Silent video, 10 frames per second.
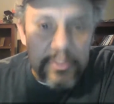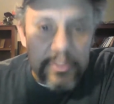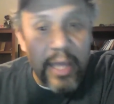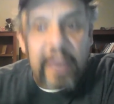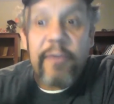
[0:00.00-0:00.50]

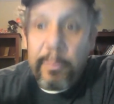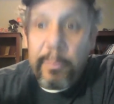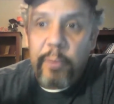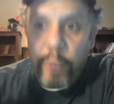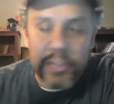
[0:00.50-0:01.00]
like if I
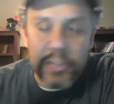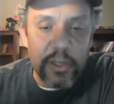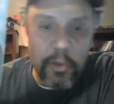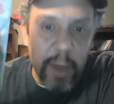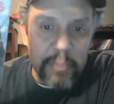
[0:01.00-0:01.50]
put President
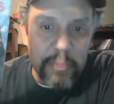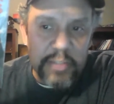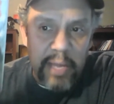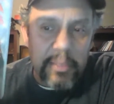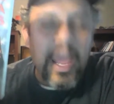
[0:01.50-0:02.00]
Obama's
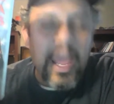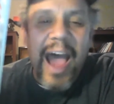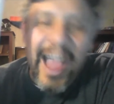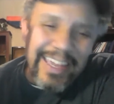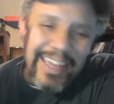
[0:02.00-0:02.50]
name in,
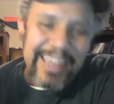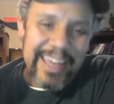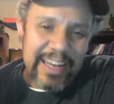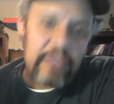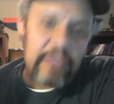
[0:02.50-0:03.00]
I could
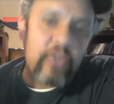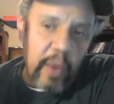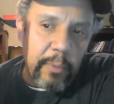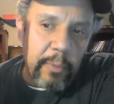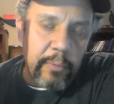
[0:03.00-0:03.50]
get in
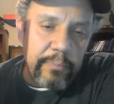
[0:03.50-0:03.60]
trouble.